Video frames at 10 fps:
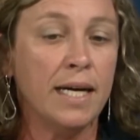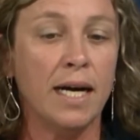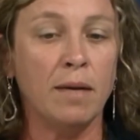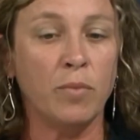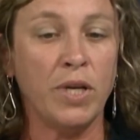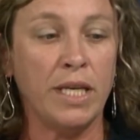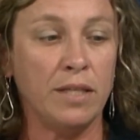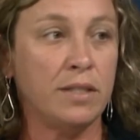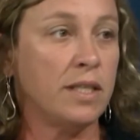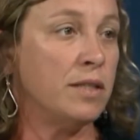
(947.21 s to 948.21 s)
um, we
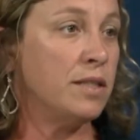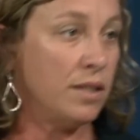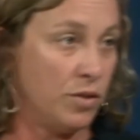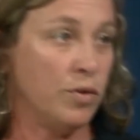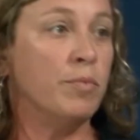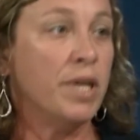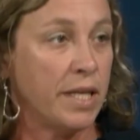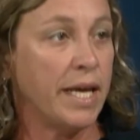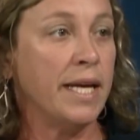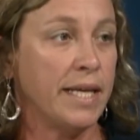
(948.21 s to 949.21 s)
need to continue to
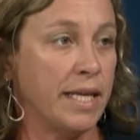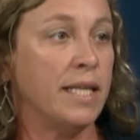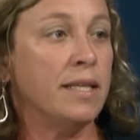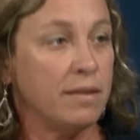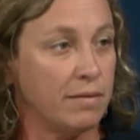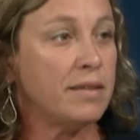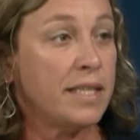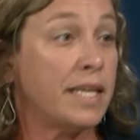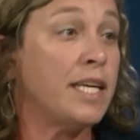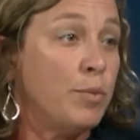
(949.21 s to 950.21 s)
mitigate getting
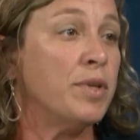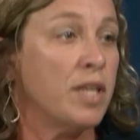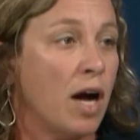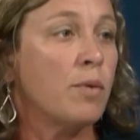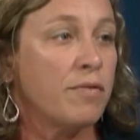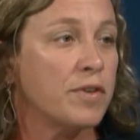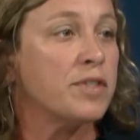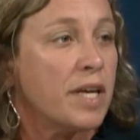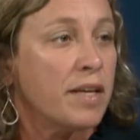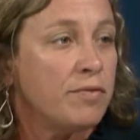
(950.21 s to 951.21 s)
keeping the aquifer
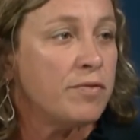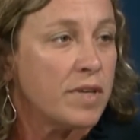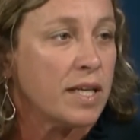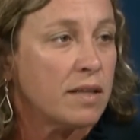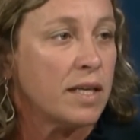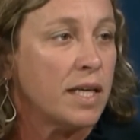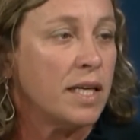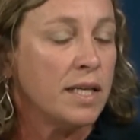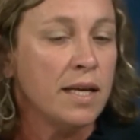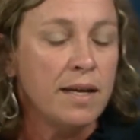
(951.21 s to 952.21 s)
safe and
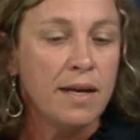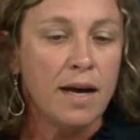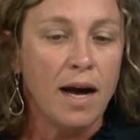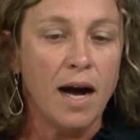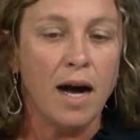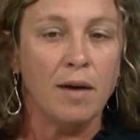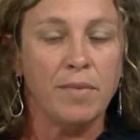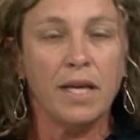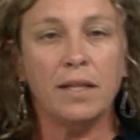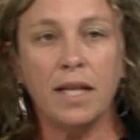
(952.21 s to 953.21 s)
clean right. Um,
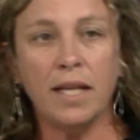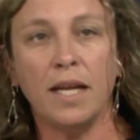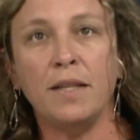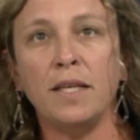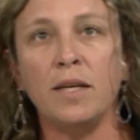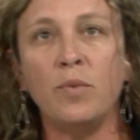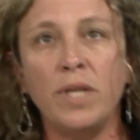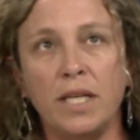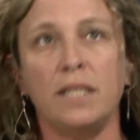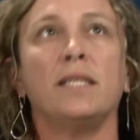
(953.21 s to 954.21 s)
and then I think we
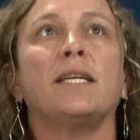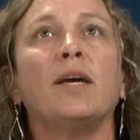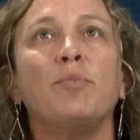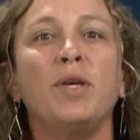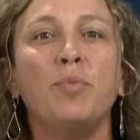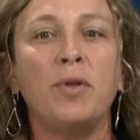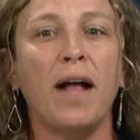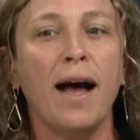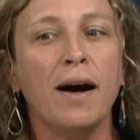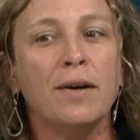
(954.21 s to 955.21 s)
need to get people
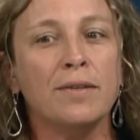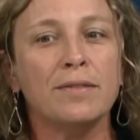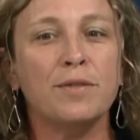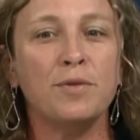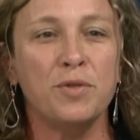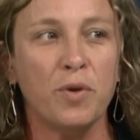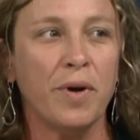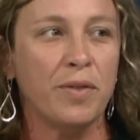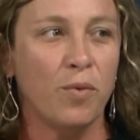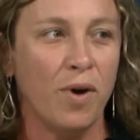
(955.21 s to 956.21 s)
out to
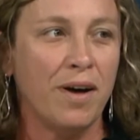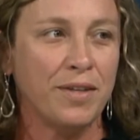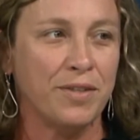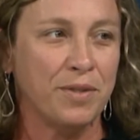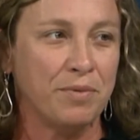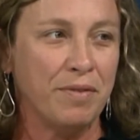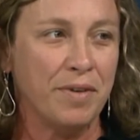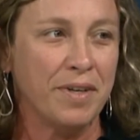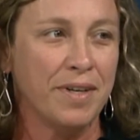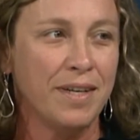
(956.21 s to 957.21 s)
enjoy the water in the
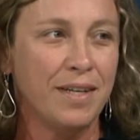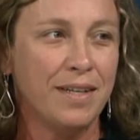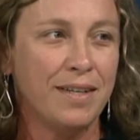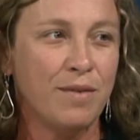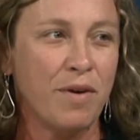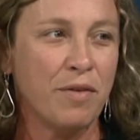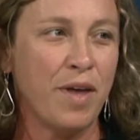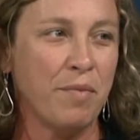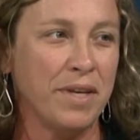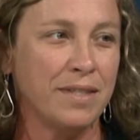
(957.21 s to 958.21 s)
river, whether
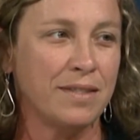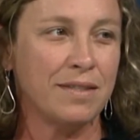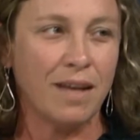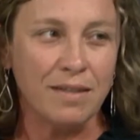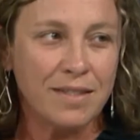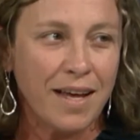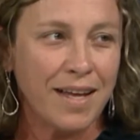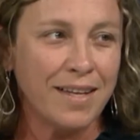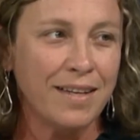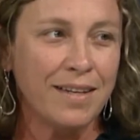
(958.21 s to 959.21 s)
that means a
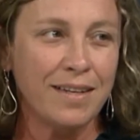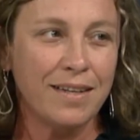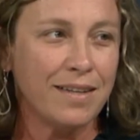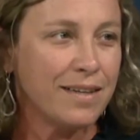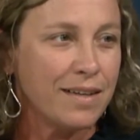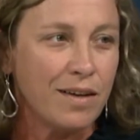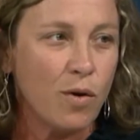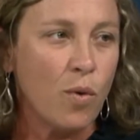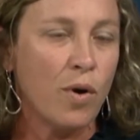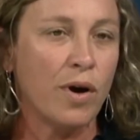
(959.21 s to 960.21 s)
sunset. Oh, good.
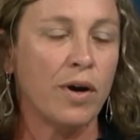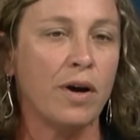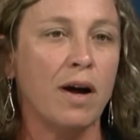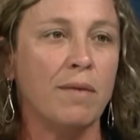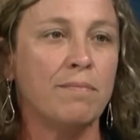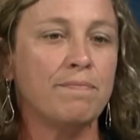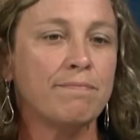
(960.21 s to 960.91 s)
Or um,